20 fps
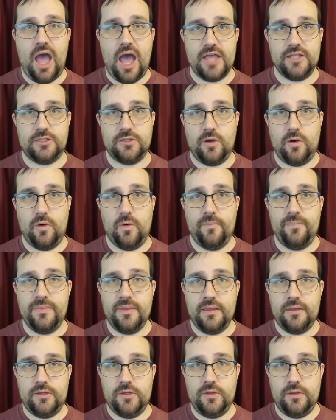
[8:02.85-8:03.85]
So
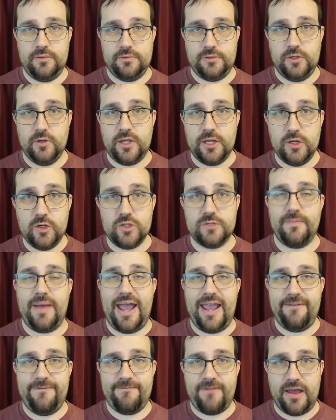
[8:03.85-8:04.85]
you can use
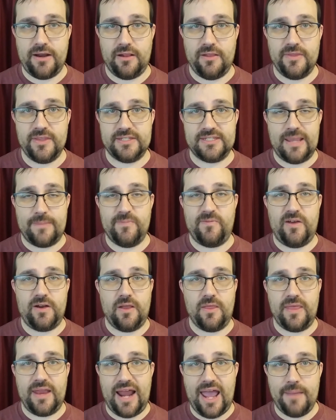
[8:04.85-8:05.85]
my funnel, the same funnel
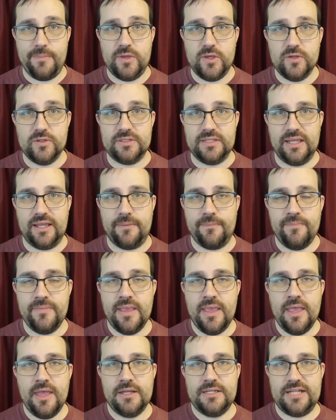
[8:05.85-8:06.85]
that I'm using,
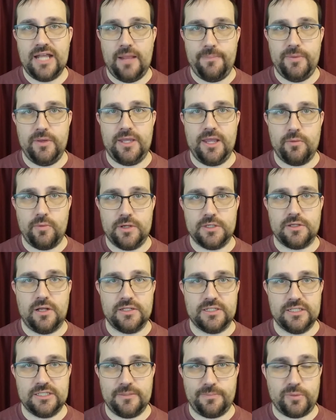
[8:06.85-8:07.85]
to help you get results.
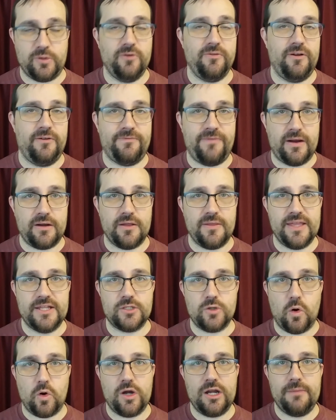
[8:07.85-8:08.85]
It's a proven funnel that's
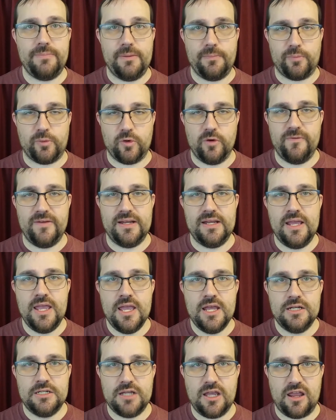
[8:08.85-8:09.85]
already been proven
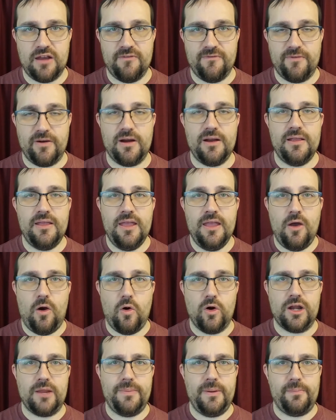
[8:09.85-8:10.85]
to convert,
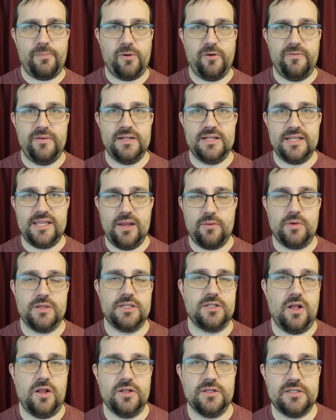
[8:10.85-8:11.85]
already been proven to get
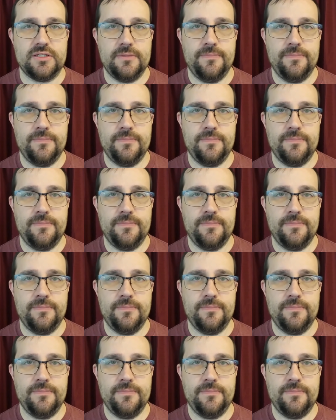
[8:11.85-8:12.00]
results.